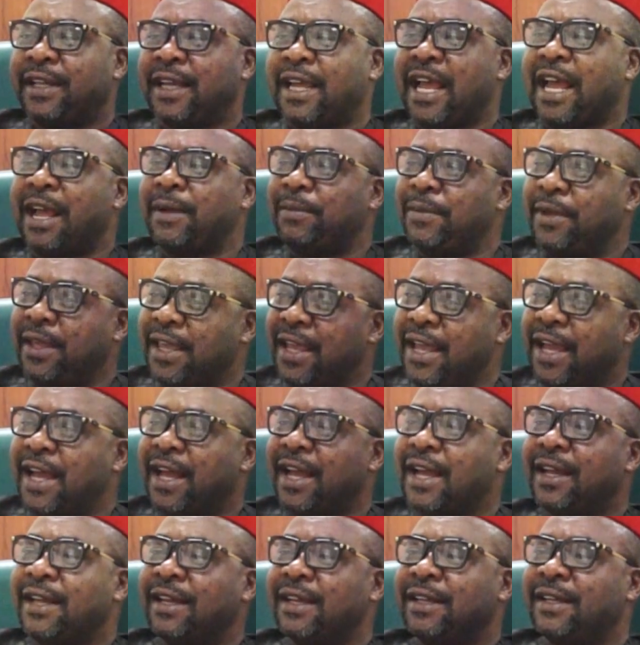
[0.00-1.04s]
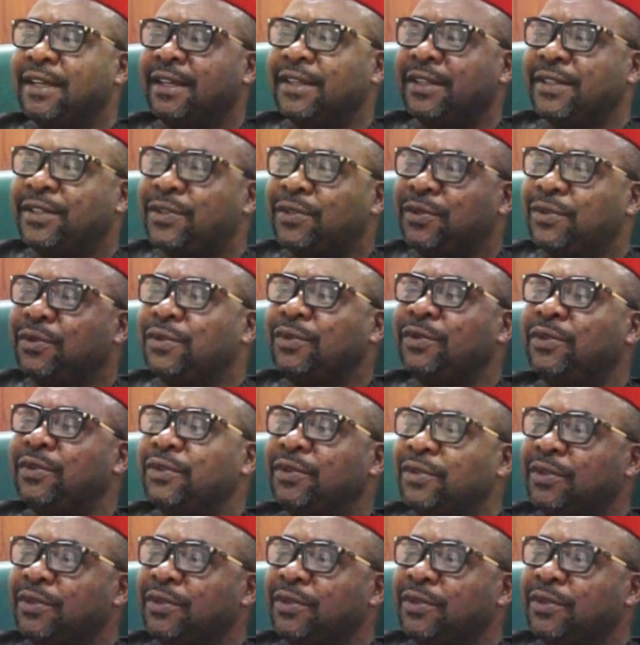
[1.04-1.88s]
I'm here to